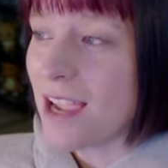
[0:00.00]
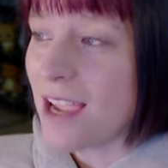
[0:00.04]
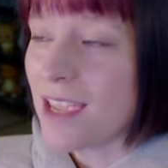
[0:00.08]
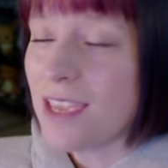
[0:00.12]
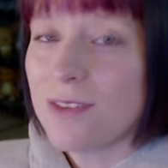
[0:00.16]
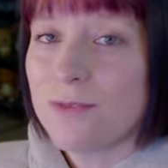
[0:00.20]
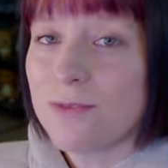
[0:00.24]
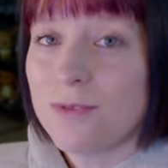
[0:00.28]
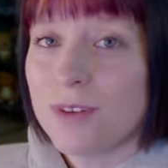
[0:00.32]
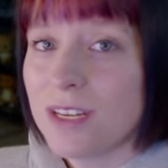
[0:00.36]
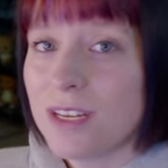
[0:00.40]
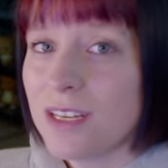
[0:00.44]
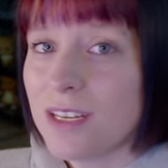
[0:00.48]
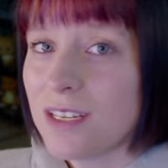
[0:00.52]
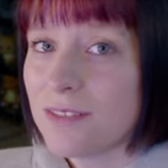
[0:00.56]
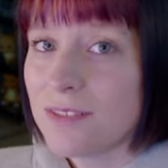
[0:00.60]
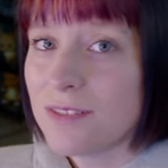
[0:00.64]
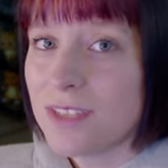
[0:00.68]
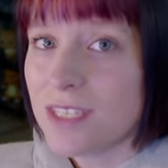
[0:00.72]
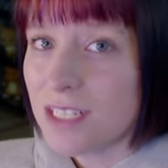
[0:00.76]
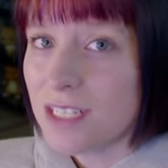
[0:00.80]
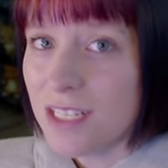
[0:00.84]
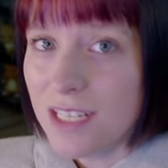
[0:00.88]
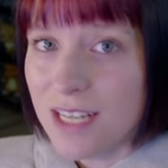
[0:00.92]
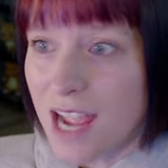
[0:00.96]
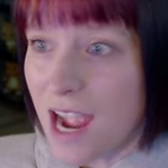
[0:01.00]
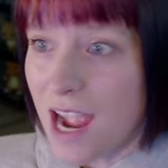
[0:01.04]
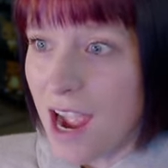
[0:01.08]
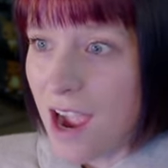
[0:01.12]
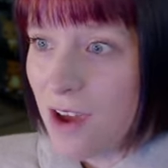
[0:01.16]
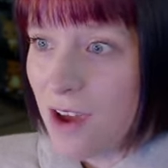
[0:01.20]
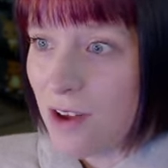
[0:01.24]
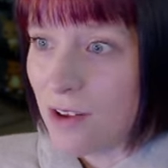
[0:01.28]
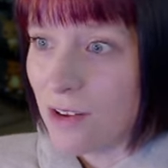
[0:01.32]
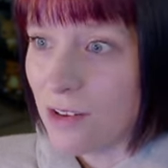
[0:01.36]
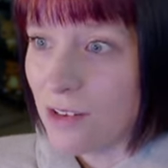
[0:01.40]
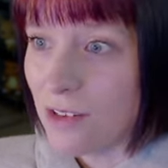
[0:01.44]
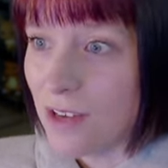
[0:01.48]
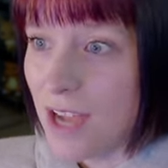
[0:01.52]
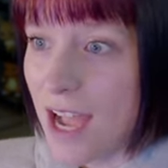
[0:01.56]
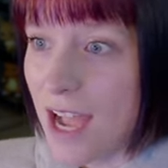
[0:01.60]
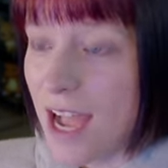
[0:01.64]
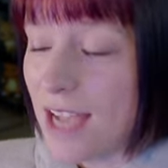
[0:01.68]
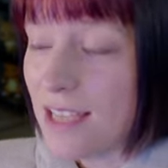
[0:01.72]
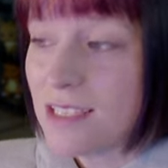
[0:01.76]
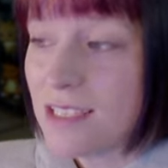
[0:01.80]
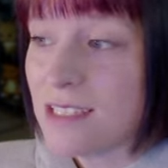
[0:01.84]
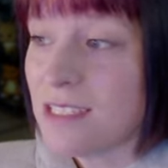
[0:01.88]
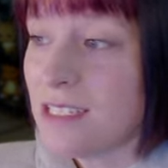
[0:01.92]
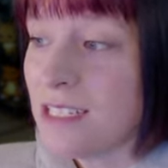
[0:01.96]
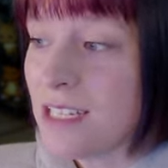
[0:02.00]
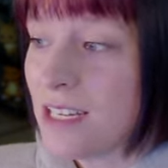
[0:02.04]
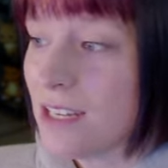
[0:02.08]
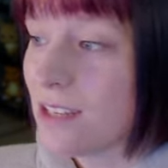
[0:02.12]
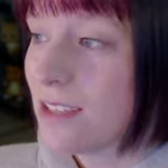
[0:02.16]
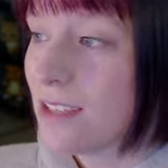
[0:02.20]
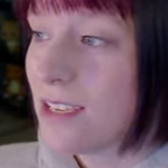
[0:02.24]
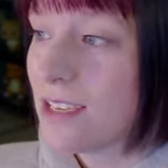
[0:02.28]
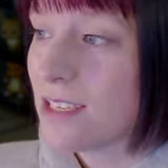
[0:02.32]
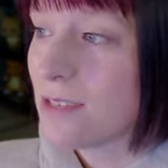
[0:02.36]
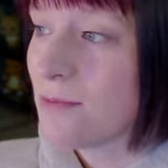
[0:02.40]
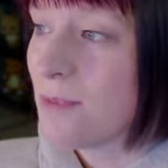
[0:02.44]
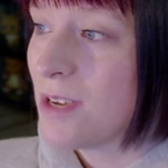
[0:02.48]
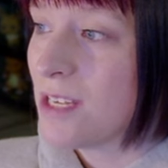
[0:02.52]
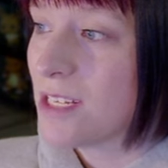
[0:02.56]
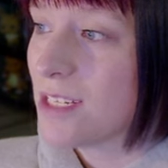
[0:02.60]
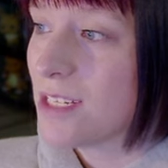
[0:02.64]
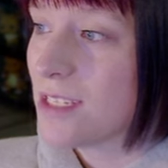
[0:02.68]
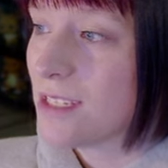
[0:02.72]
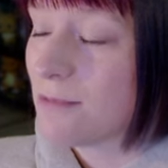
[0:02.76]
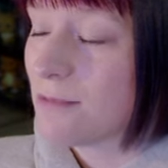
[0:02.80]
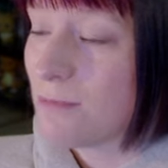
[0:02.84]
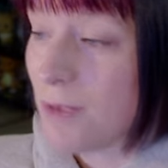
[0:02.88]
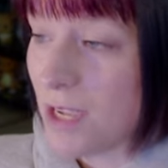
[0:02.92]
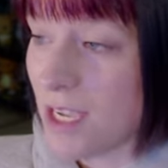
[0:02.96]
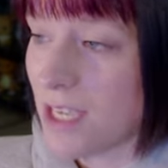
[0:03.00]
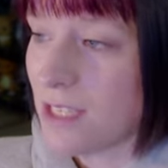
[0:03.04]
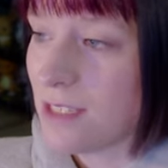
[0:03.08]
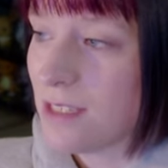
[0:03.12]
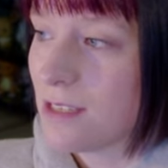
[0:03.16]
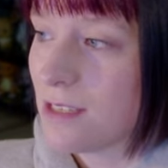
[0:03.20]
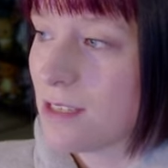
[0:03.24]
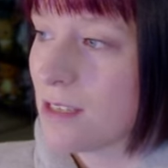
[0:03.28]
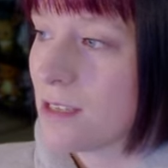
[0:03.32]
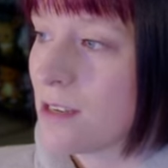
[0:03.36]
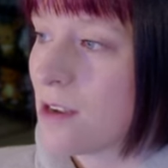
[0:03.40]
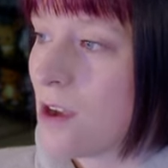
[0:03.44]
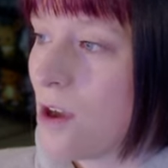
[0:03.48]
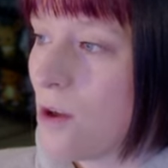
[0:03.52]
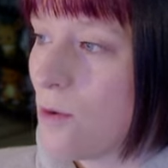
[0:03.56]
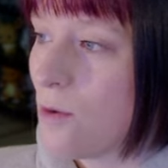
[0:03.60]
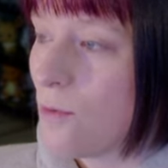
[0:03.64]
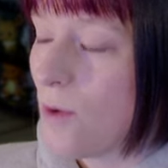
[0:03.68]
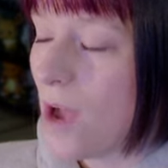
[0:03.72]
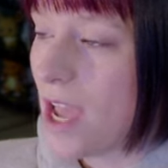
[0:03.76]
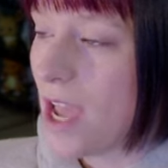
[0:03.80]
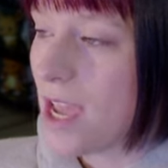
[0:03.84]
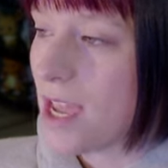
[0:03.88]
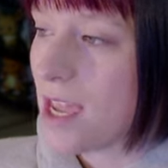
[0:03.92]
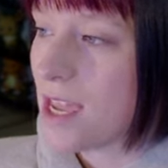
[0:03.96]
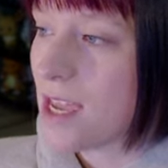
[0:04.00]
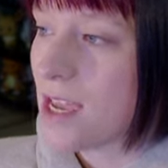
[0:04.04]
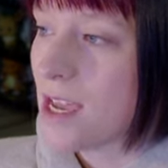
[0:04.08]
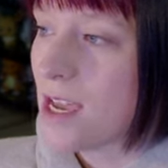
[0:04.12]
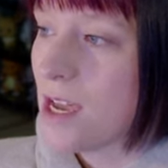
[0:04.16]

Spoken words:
he wouldn't have stood out as nearly as much as because he's in all white.